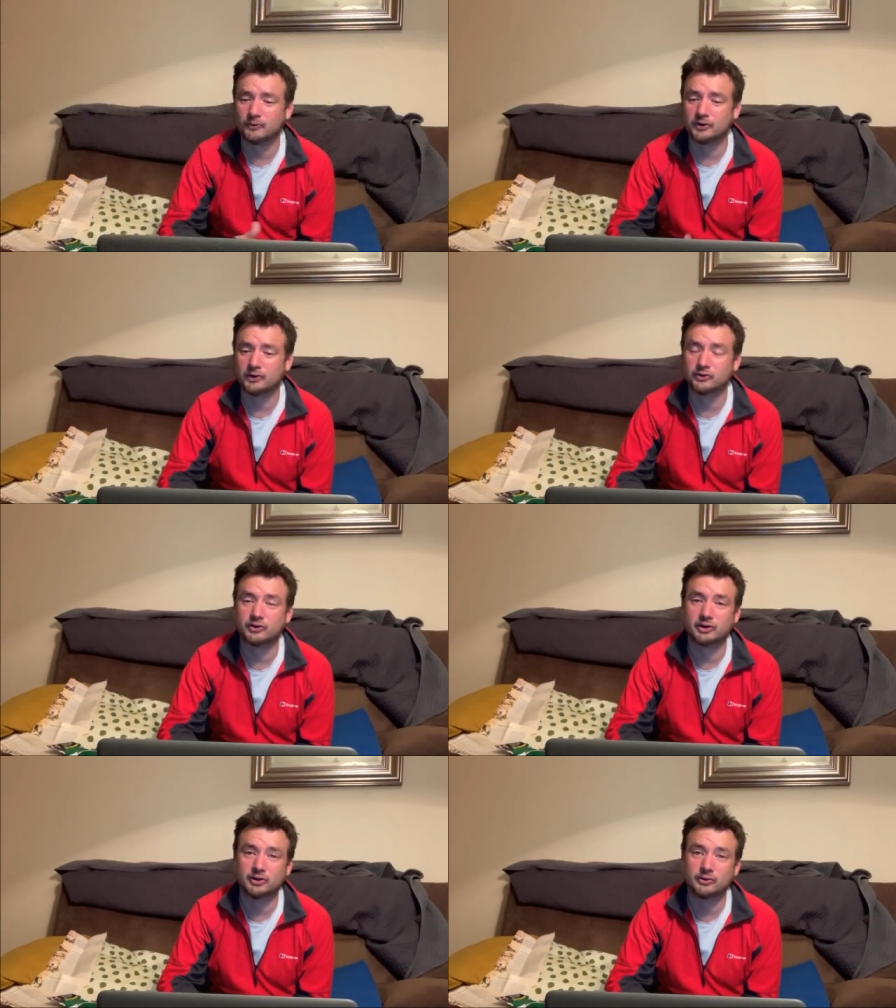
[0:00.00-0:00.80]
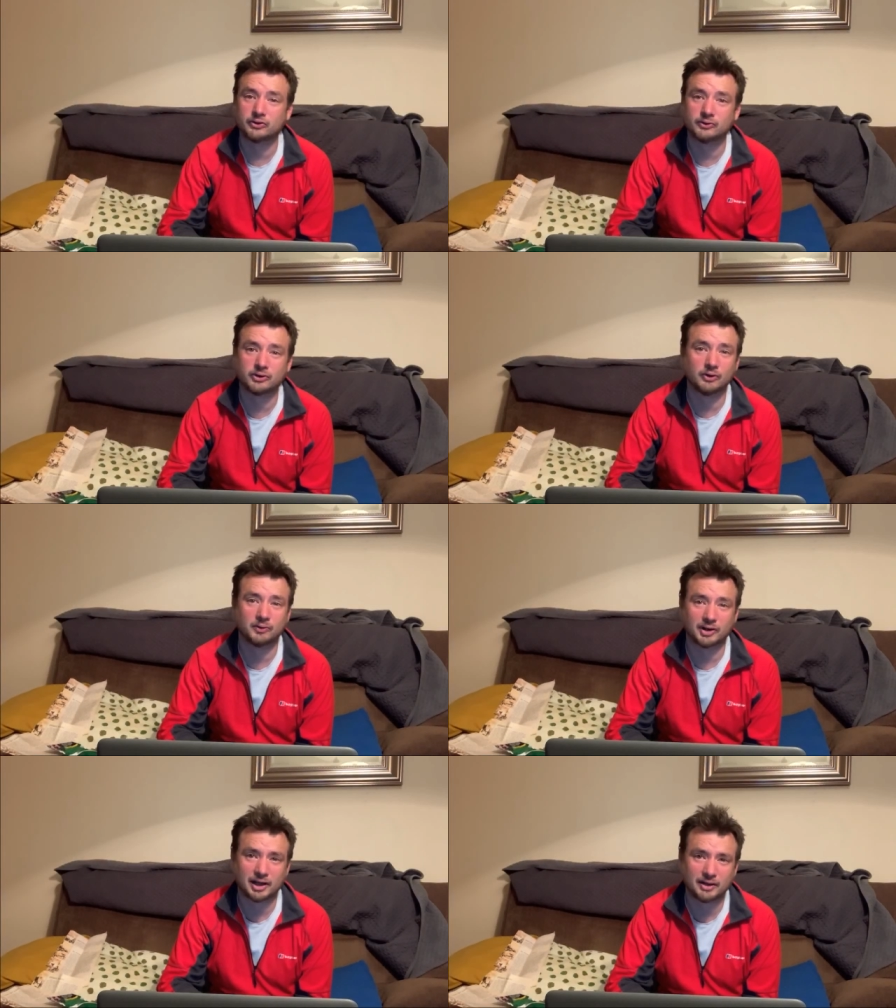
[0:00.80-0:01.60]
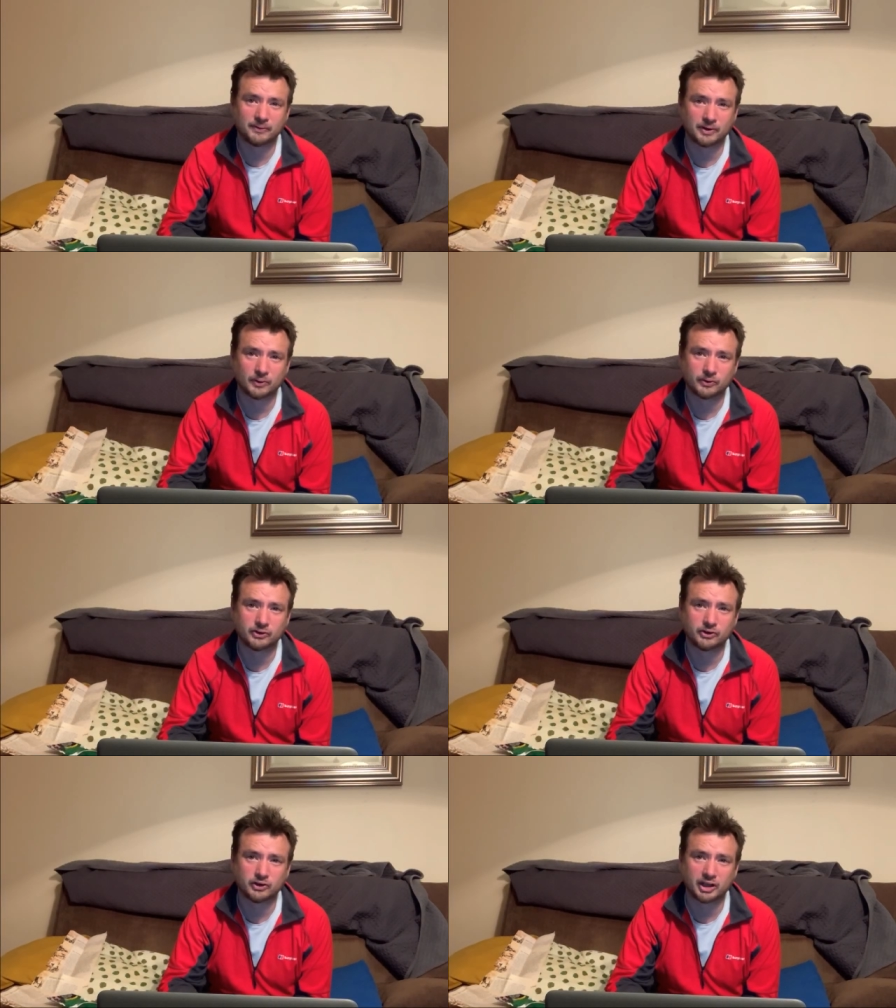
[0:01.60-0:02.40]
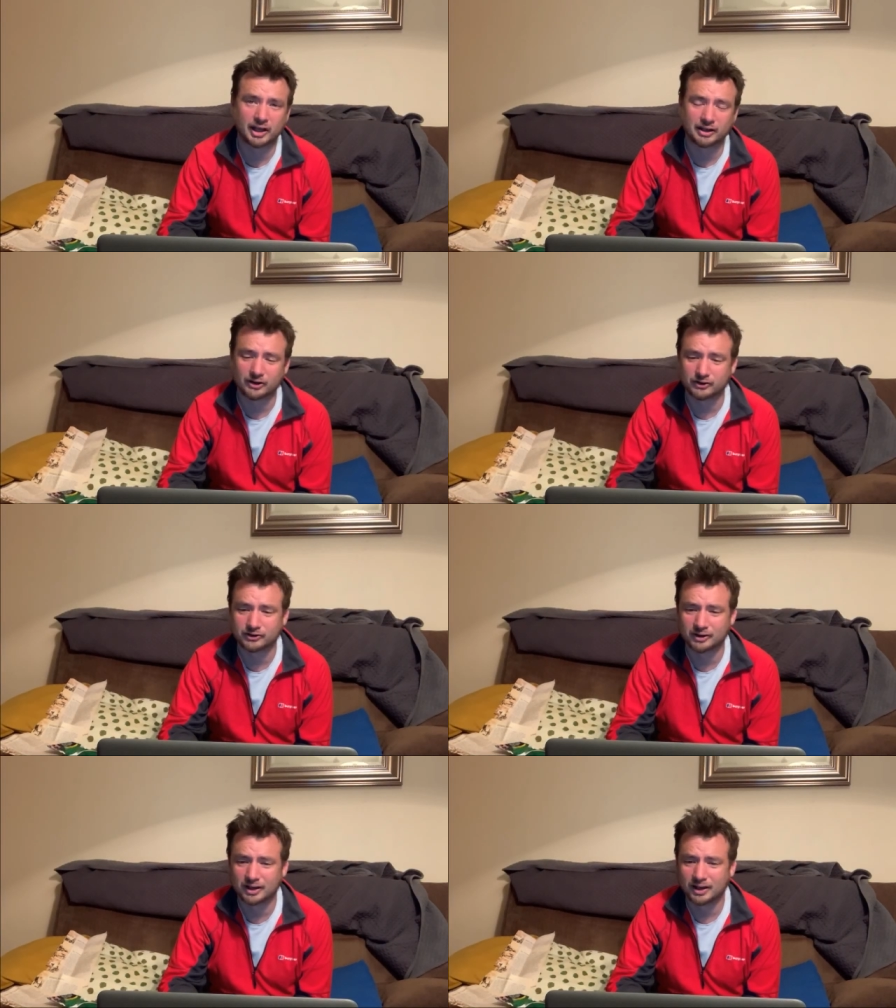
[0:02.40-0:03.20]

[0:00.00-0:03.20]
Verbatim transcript: refused the use of Soviet airfields to the Allies,